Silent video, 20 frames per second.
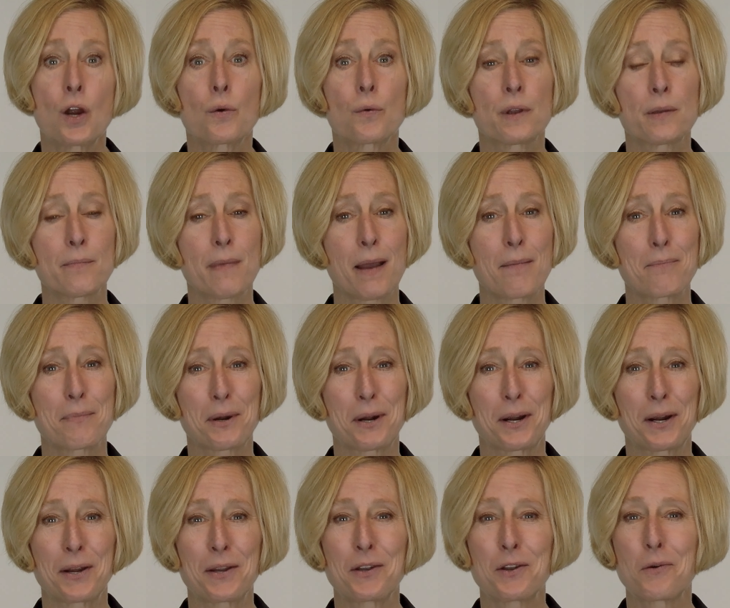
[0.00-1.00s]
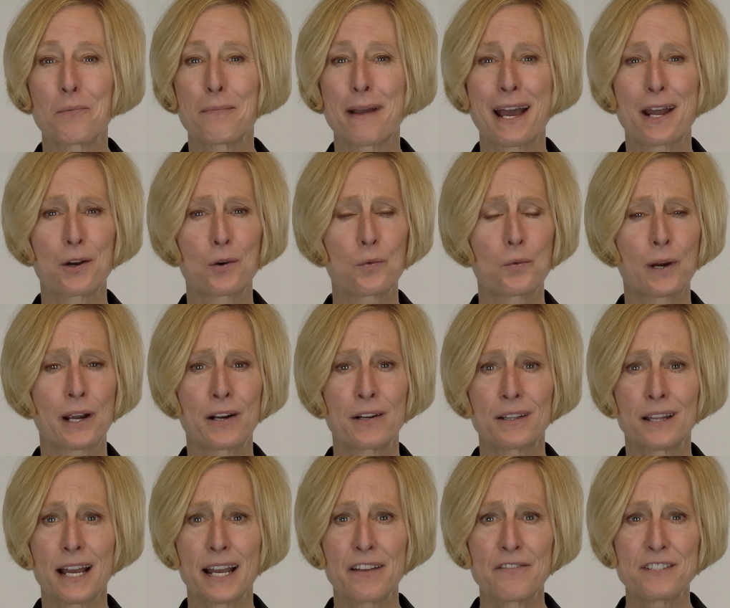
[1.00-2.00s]
Remember, no matter where
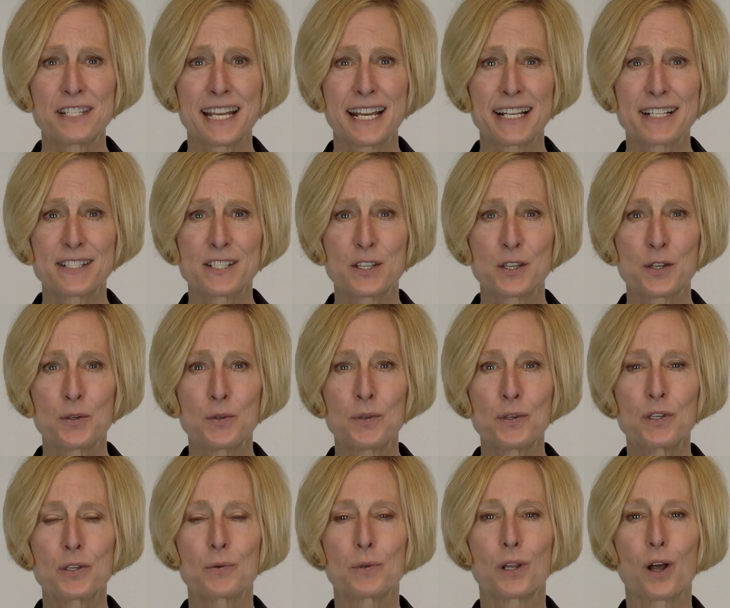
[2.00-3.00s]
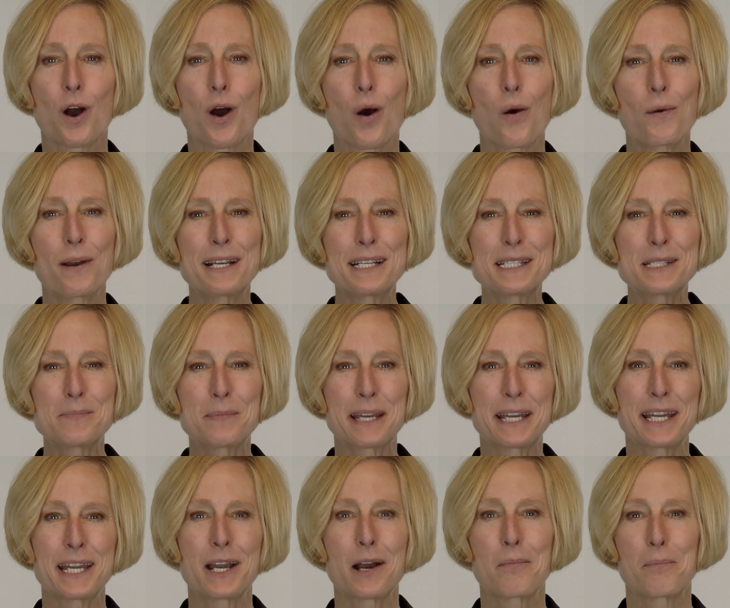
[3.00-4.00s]
life takes you, you will always
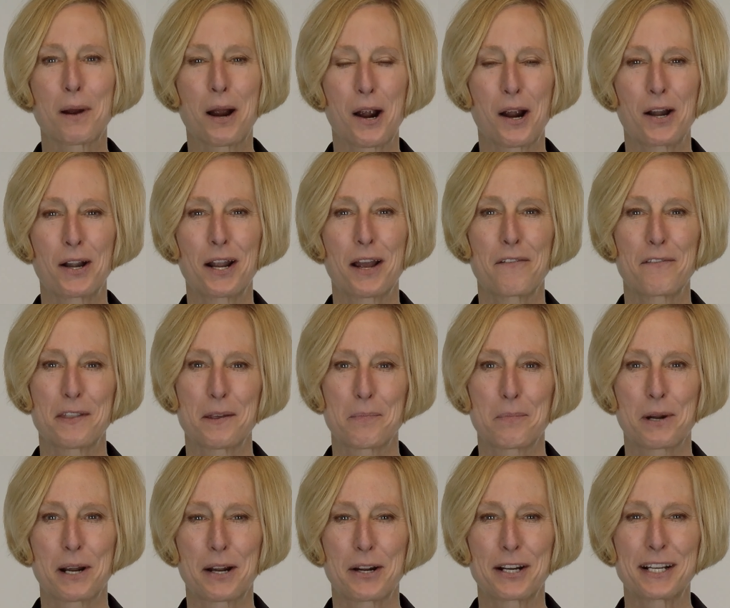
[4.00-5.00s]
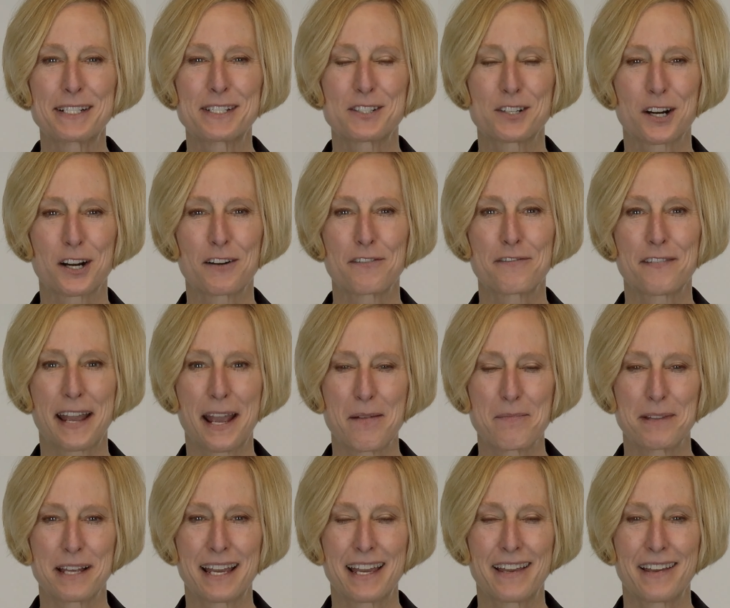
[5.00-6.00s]
be a part of the Prairie Star
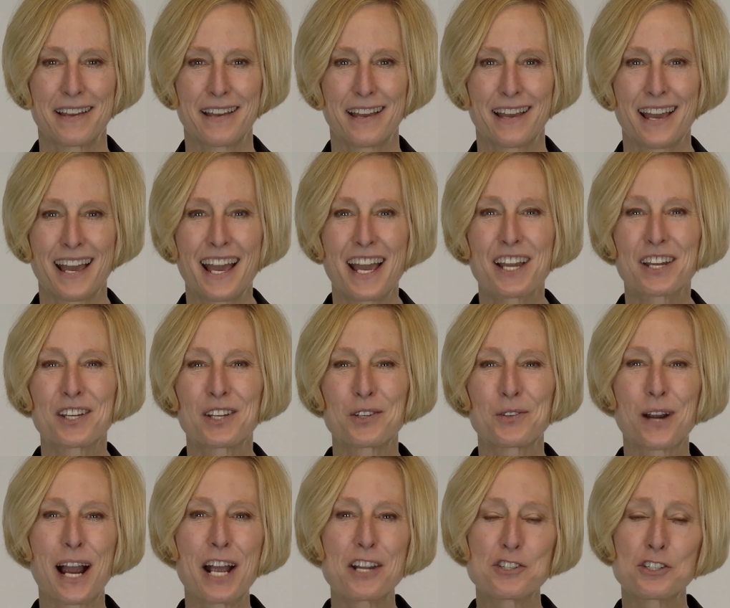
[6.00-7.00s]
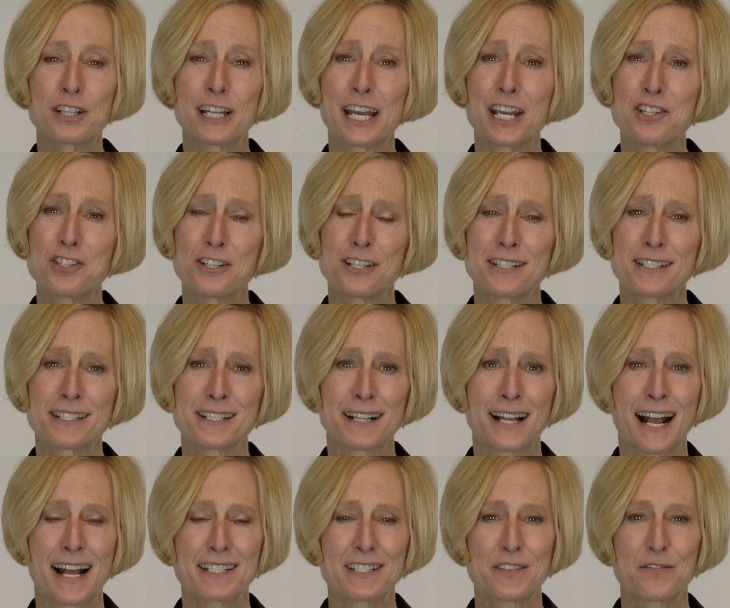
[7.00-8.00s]
family. Congratulations,
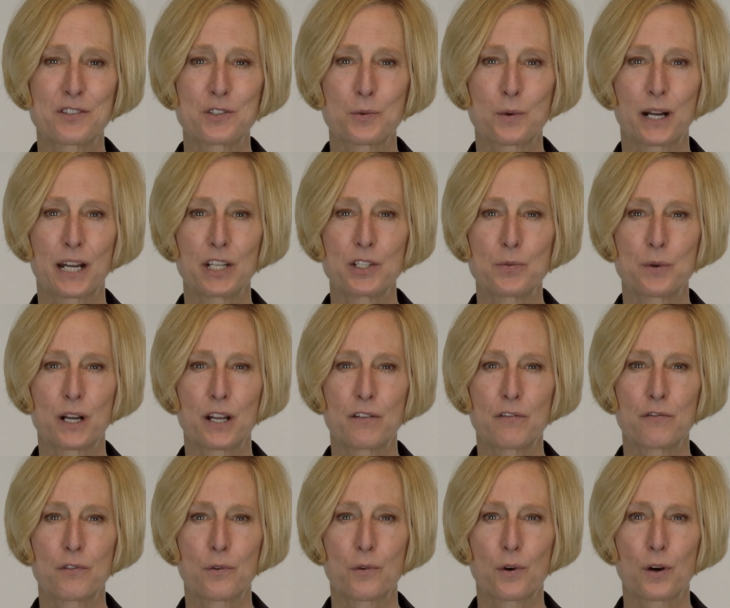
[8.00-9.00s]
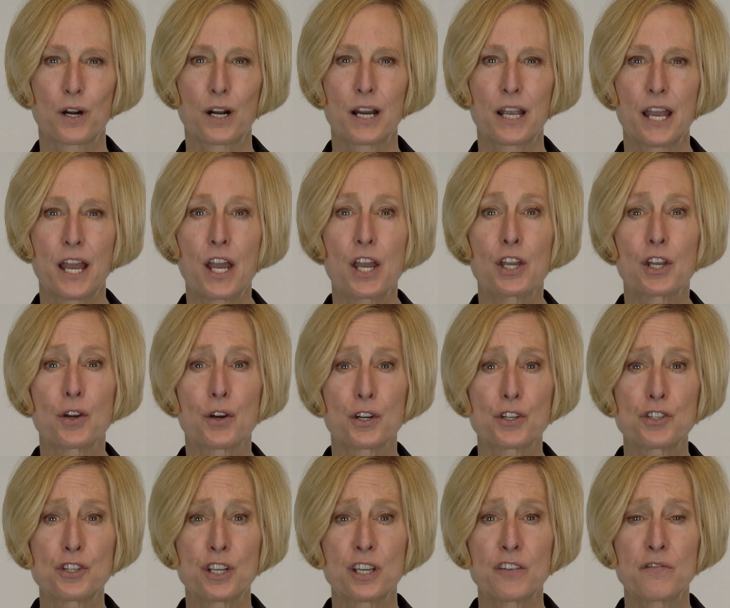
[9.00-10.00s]
class of 2024. Your
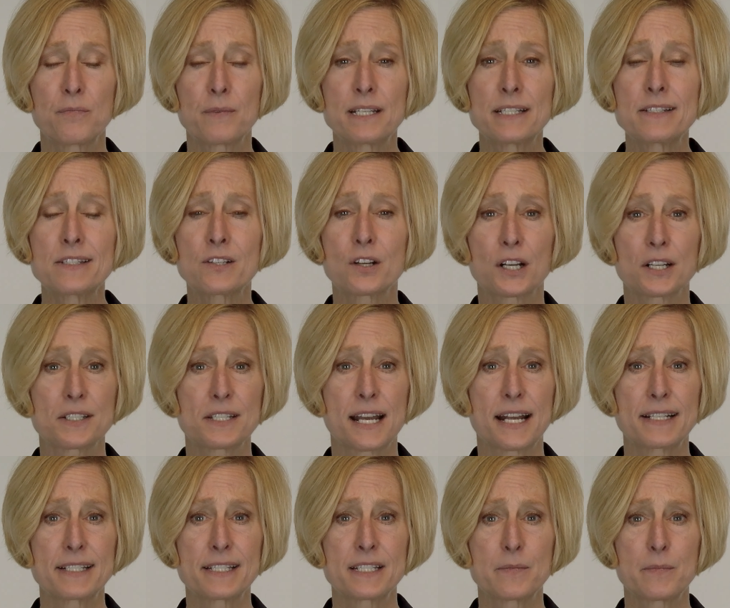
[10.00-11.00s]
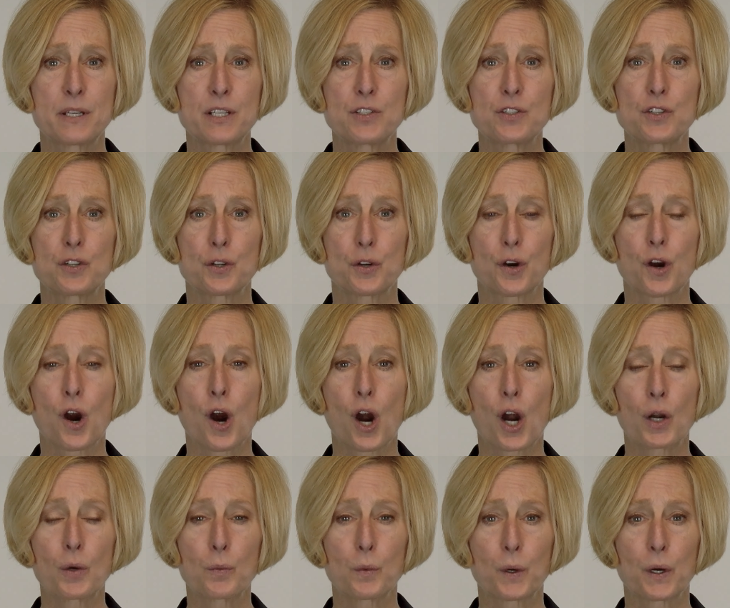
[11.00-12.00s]
achievements are a testament to your
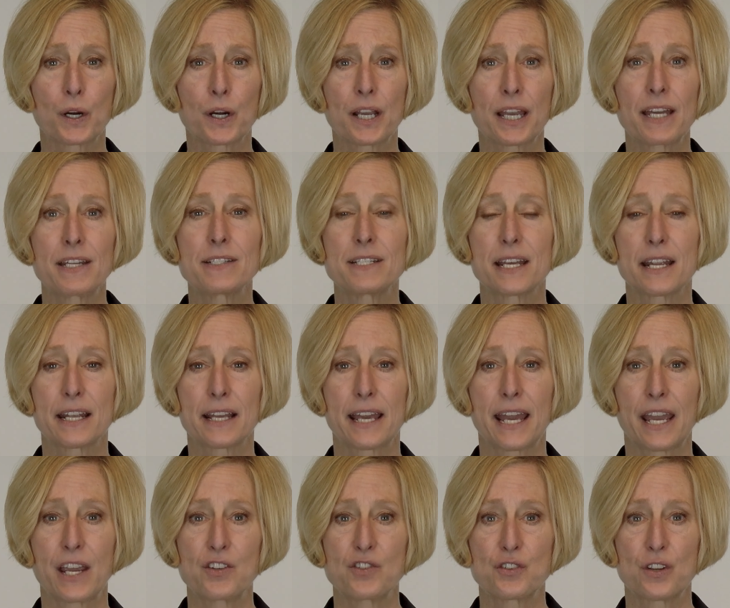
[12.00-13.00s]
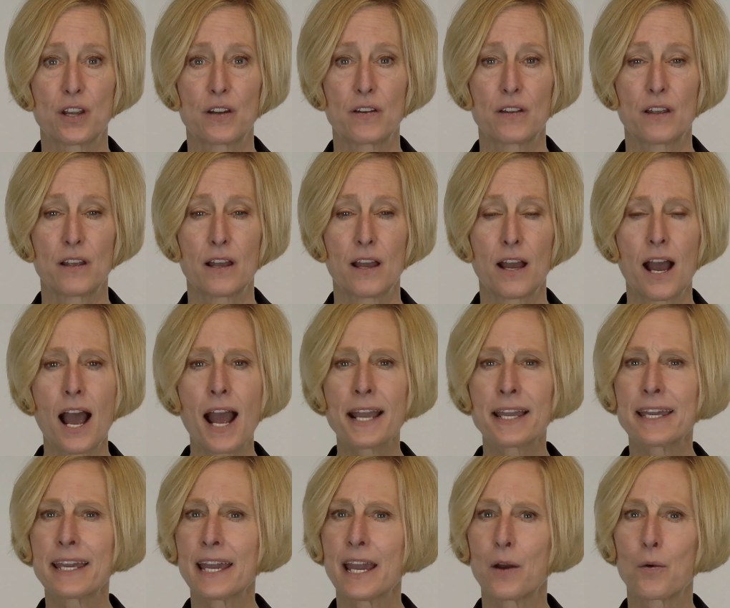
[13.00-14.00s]
hard work and dedication. I
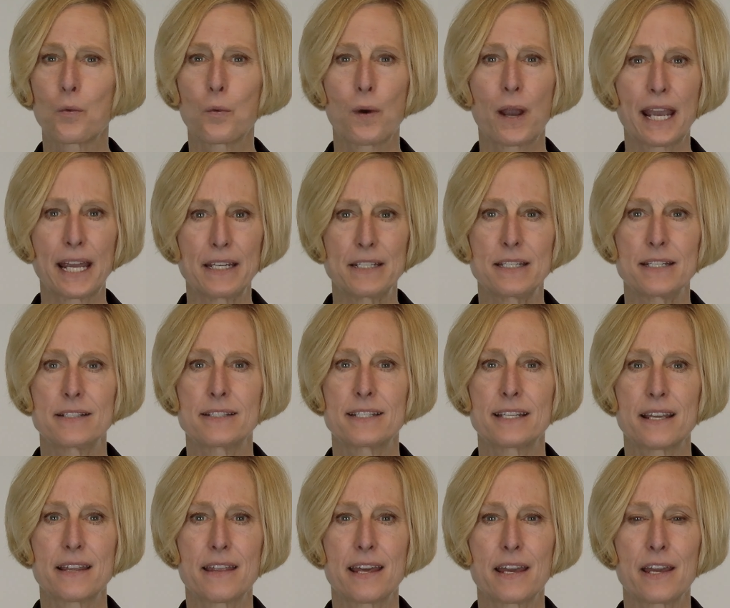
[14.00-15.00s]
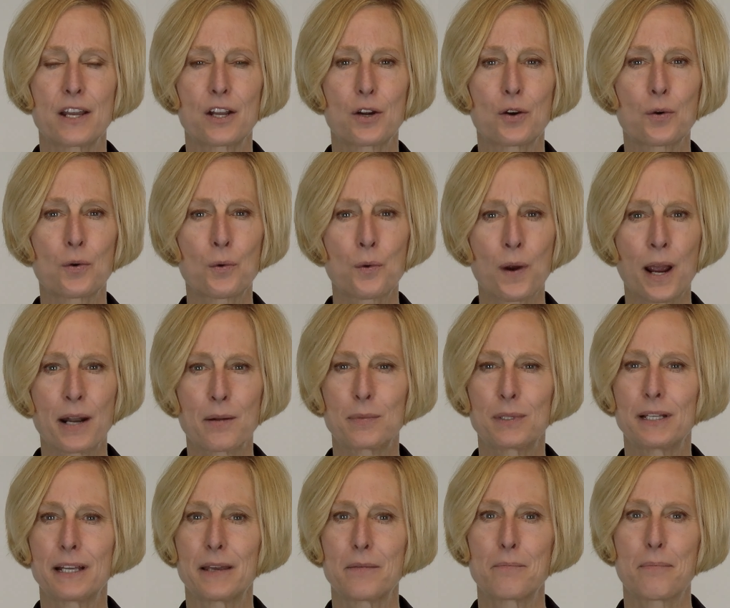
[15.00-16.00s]
can't wait to see the incredible
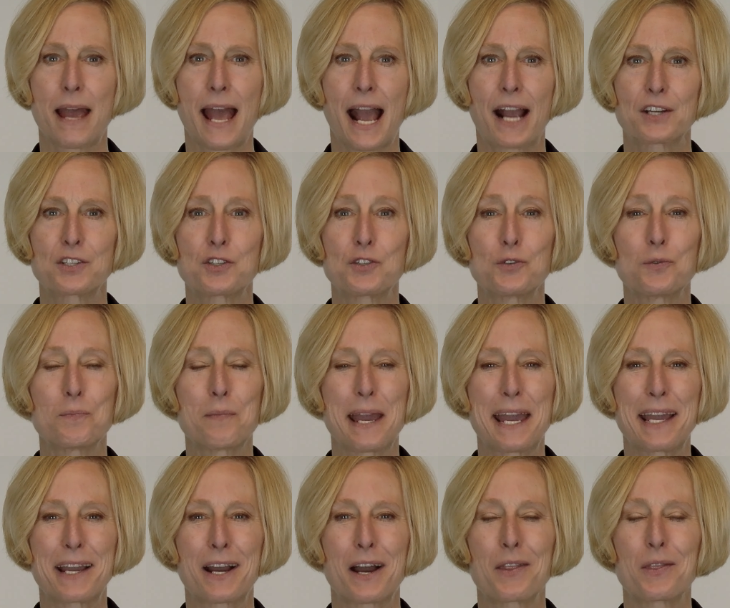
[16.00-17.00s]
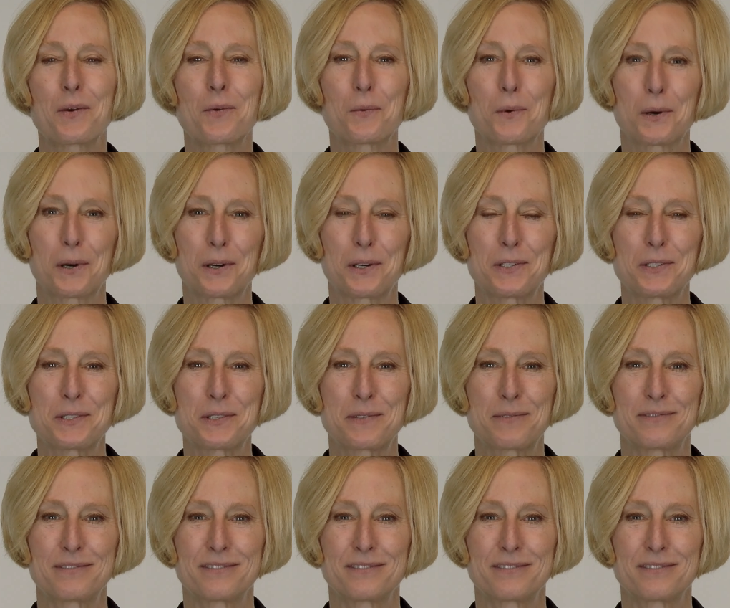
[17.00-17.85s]
impact you'll make on the world.